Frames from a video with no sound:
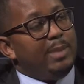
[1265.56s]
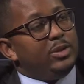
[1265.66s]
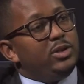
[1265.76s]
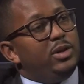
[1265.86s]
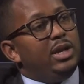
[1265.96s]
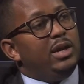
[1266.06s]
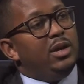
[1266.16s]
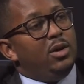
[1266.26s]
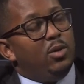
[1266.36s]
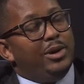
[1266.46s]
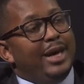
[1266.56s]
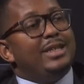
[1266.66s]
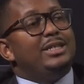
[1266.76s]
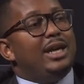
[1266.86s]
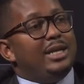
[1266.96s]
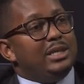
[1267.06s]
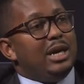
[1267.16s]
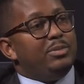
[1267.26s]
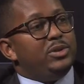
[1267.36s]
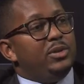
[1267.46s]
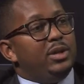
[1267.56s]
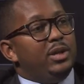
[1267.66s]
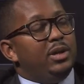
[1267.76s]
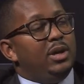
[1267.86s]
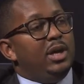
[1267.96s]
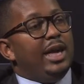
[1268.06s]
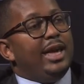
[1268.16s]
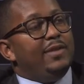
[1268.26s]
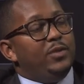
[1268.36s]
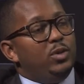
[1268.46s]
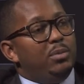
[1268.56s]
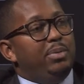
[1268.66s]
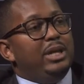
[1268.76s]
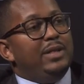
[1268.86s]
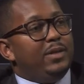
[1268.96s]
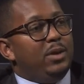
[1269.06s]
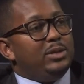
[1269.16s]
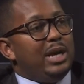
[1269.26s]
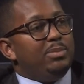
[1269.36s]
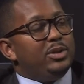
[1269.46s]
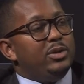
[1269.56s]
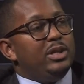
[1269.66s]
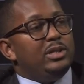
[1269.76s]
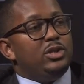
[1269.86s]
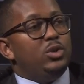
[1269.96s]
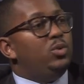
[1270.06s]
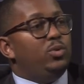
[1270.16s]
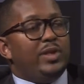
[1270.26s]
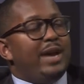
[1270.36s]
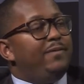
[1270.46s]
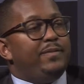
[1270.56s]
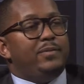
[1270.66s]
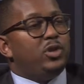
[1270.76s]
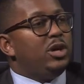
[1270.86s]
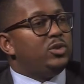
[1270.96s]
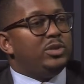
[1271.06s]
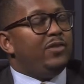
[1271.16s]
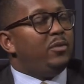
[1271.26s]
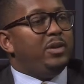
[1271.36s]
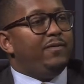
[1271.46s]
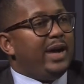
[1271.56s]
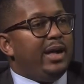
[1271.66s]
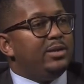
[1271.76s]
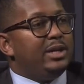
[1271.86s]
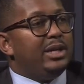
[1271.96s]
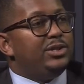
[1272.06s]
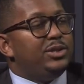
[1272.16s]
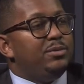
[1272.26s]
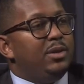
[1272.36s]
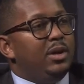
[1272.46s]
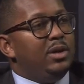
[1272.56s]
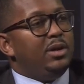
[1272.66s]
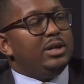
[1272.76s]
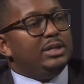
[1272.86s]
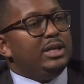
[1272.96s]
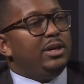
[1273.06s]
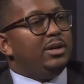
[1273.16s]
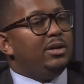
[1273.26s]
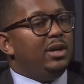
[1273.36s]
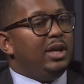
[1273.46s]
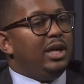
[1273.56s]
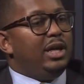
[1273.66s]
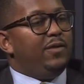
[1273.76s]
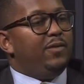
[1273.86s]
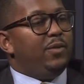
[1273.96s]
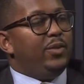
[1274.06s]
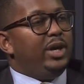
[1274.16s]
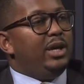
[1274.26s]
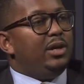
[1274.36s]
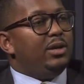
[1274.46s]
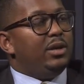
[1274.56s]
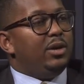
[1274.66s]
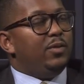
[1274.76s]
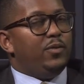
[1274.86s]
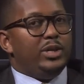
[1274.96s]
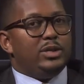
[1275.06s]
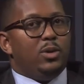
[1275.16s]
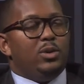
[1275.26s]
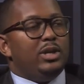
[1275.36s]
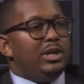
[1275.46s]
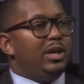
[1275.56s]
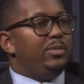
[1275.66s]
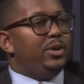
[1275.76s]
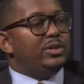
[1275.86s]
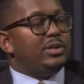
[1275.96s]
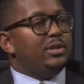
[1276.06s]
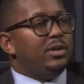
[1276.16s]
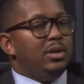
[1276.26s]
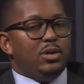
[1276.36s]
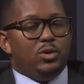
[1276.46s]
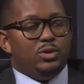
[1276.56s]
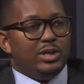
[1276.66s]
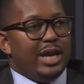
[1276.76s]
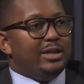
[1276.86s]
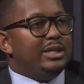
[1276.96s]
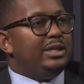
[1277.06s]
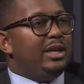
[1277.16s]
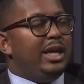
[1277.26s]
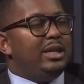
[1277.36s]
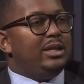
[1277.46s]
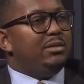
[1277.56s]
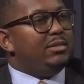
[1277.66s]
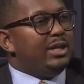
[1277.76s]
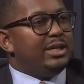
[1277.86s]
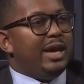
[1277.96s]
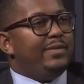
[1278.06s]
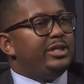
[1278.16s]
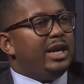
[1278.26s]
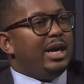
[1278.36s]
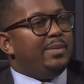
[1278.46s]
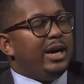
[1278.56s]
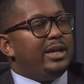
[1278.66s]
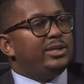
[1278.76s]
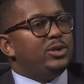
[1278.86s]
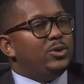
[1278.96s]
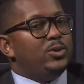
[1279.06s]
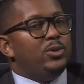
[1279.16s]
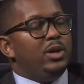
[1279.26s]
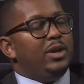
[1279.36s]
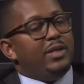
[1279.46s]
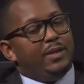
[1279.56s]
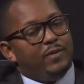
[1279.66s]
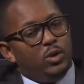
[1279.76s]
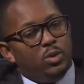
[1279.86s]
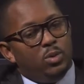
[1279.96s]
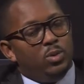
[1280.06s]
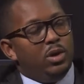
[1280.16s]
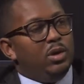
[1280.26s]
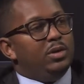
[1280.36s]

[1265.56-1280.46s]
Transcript: opportunity or an education opportunity. And if you complete those opportunities, that charge will never be filed against you. Consider if we told a young person who's disconnected, doesn't have a job, out of school, that if you